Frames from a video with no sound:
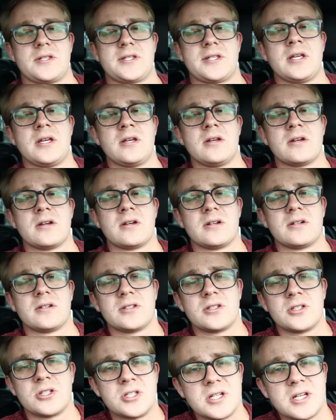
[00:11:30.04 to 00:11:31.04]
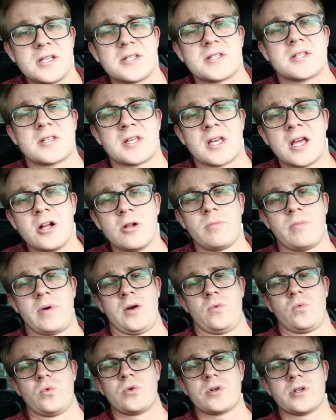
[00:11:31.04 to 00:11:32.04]
See, Jesus healed
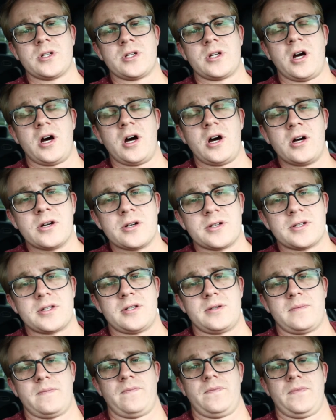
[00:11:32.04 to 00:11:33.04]
my wounded heart.